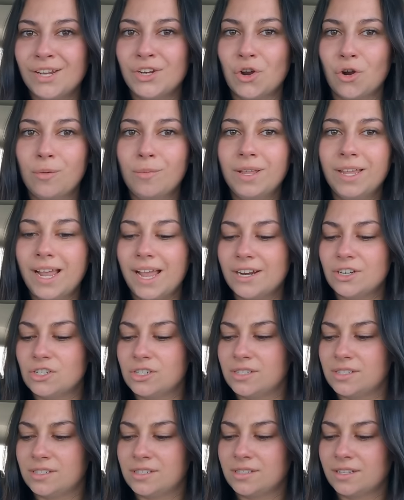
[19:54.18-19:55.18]
Normally I
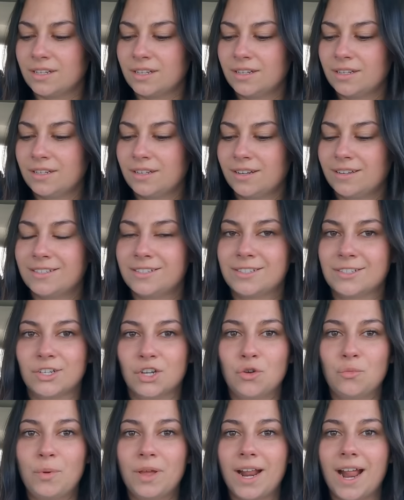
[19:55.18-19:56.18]
just
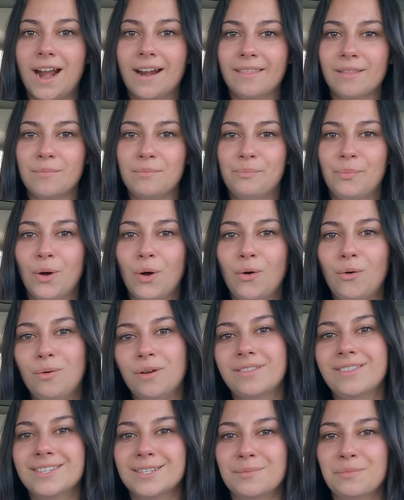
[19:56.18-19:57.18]
scoop it out of the bowl
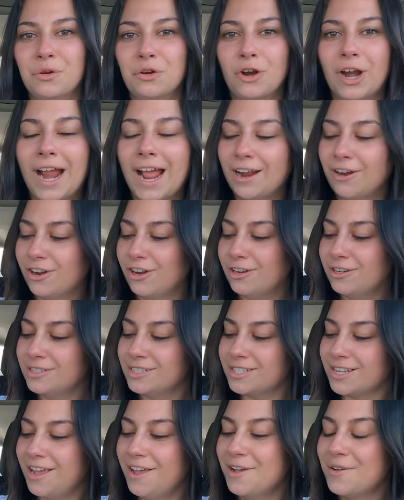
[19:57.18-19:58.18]
with some
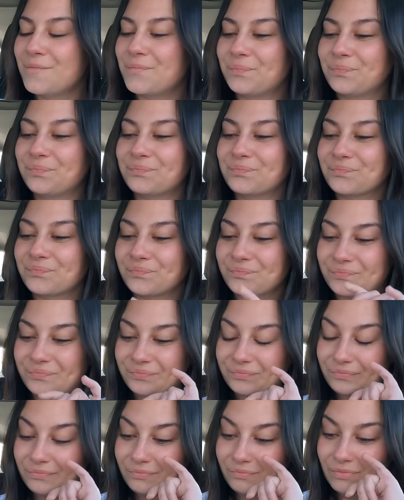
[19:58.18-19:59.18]
crackers.
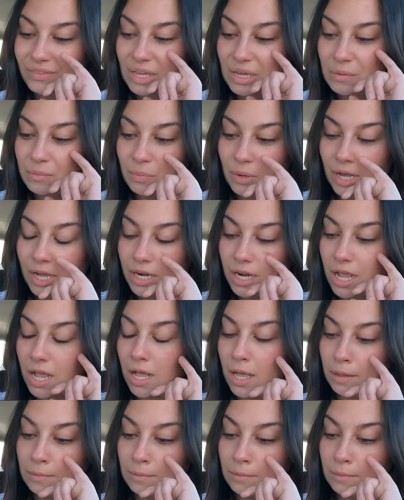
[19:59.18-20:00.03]
But